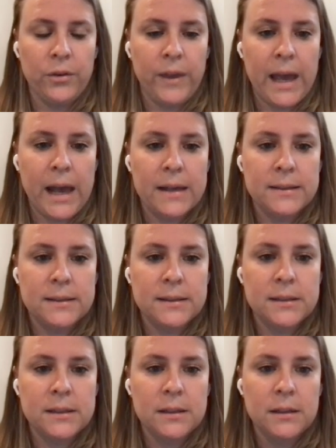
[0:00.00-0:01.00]
The
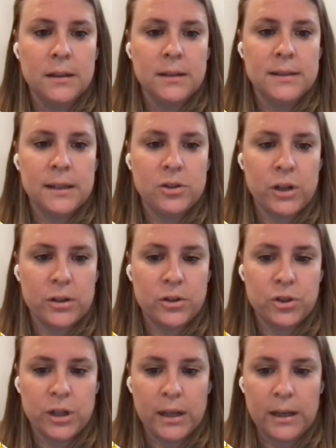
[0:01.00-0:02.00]
last
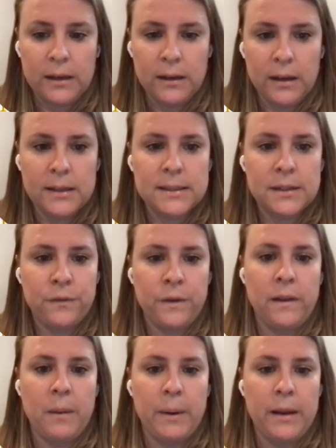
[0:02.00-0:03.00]
suggestion is to
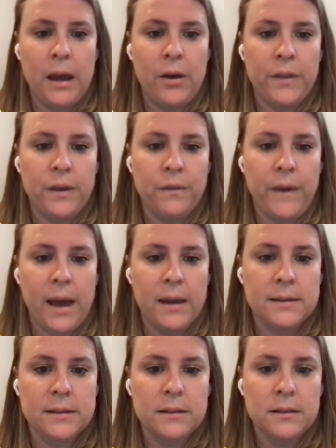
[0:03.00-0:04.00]
fill up on healthy
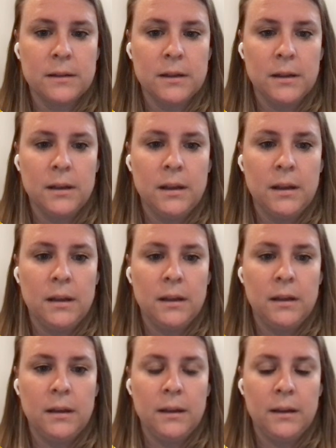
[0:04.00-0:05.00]
fat.
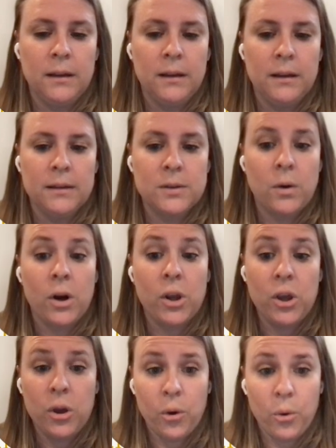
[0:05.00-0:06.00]
So, are
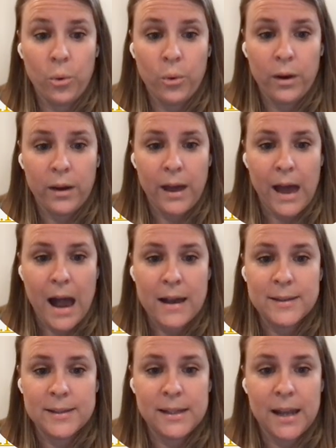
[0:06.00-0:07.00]
you
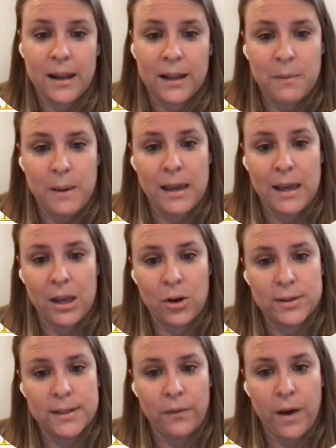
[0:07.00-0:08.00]
accidentally making
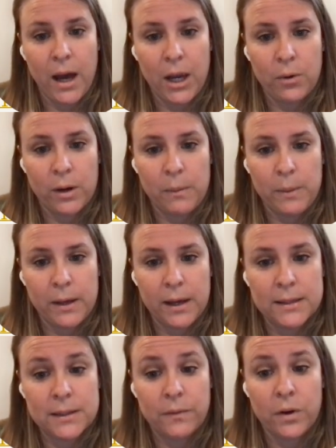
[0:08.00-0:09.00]
yourself hungry
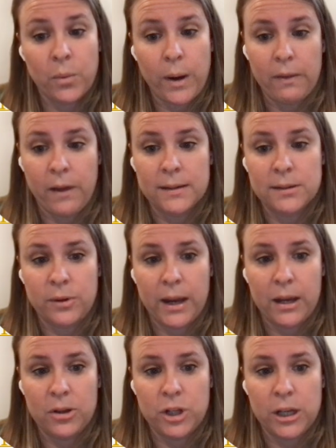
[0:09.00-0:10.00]
because of your weight loss
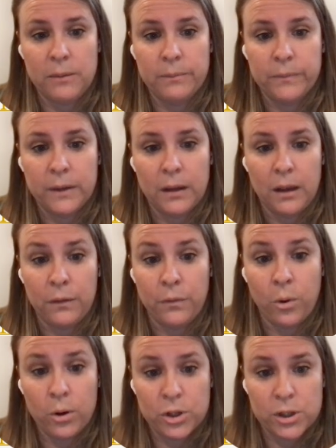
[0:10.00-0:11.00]
strategy?
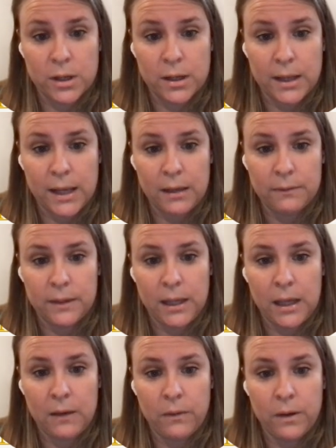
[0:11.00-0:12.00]
Unfortunately,
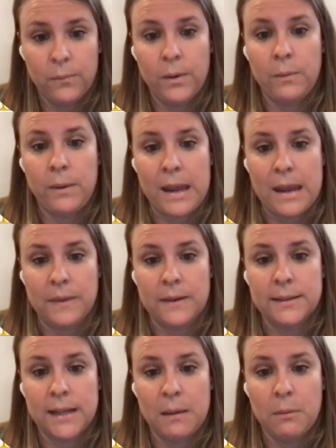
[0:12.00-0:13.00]
even when we eat
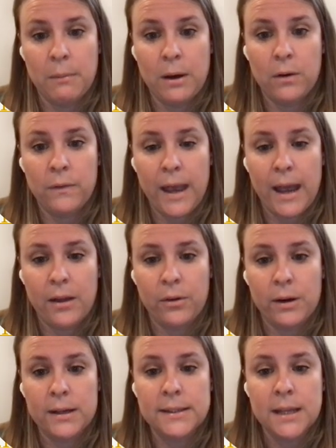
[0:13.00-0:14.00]
the same amount of
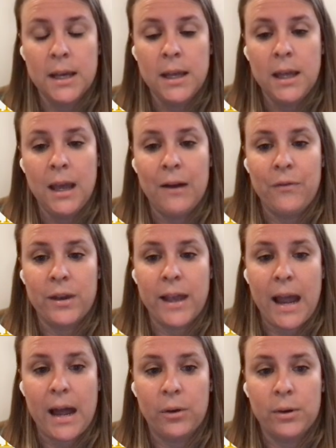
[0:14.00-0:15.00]
calories, if the
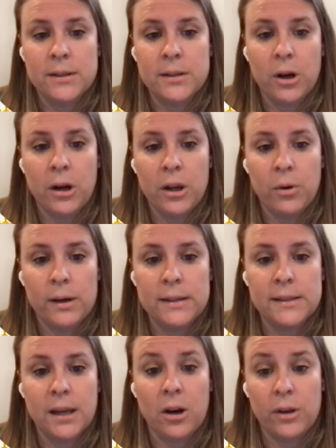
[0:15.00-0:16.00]
calories are
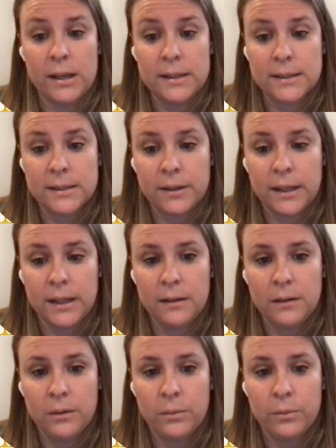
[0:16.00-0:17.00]
increasing our
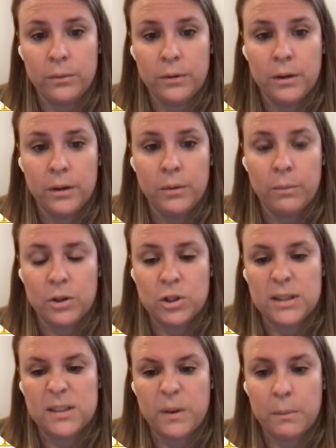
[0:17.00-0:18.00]
insulin,
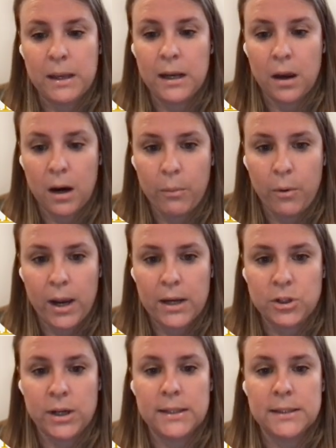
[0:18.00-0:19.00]
which is from eating
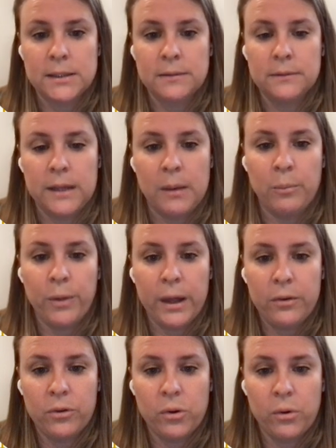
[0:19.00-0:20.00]
carbohydrates, and
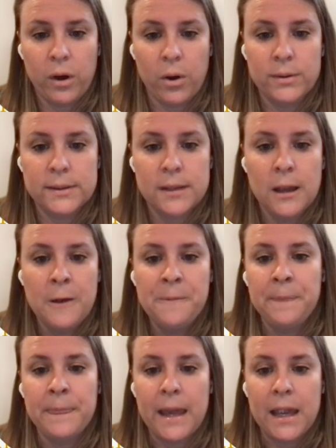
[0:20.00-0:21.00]
blood glucose,
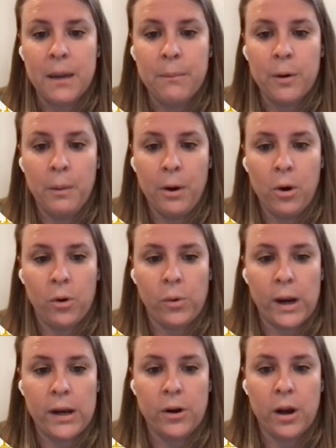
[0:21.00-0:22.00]
they can promote
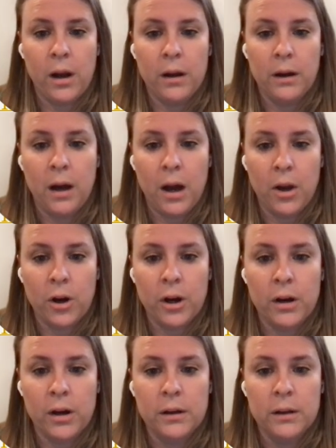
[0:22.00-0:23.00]
greater
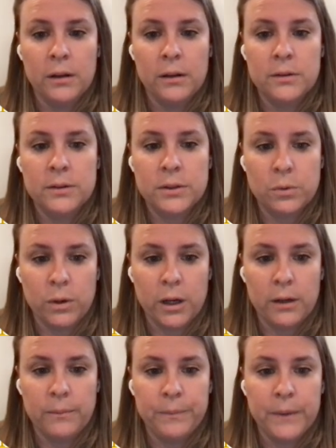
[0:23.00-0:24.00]
hunger
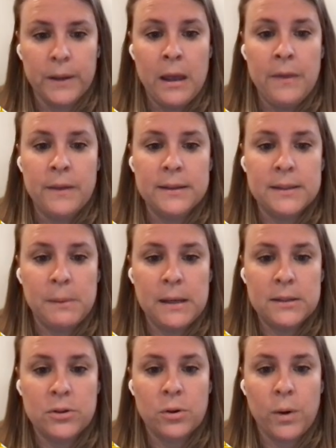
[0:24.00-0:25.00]
sooner. This
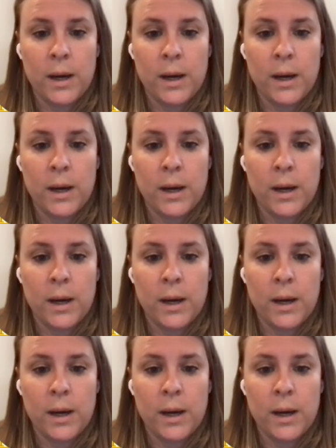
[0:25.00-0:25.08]
means